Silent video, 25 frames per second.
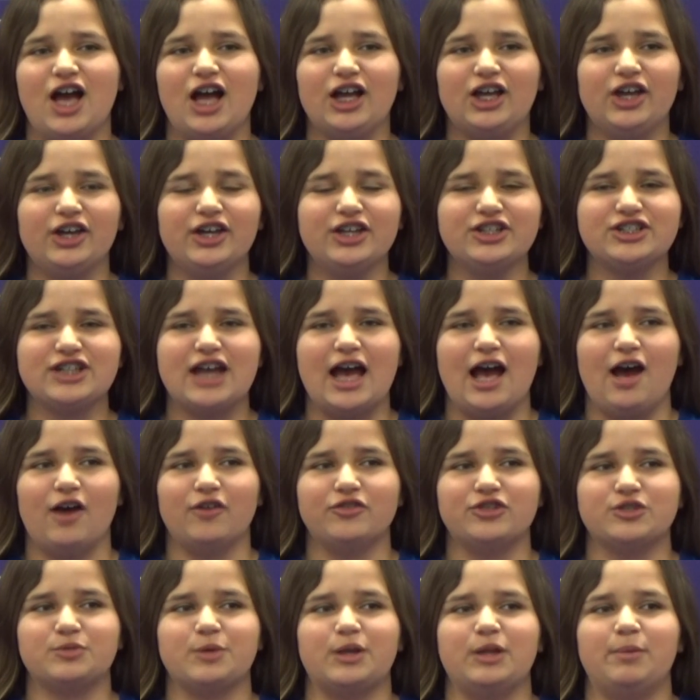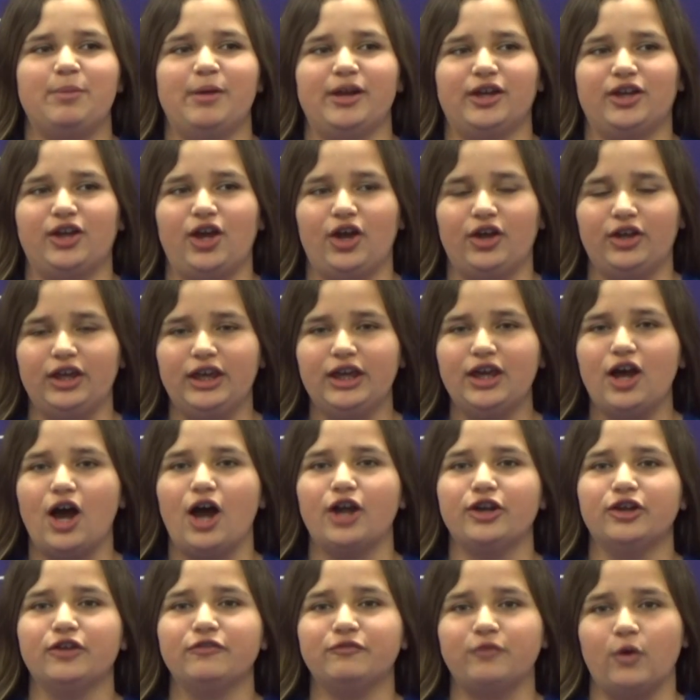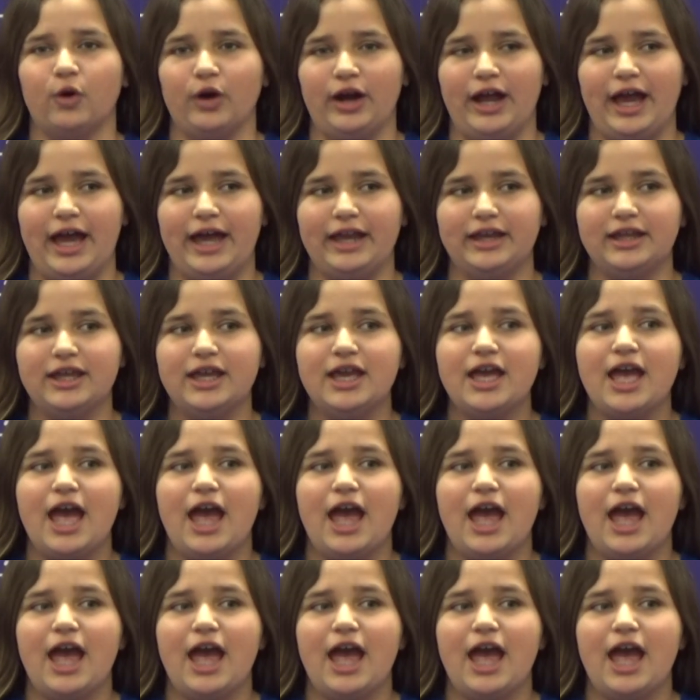A cookie challenge is when you put a cookie on your forehead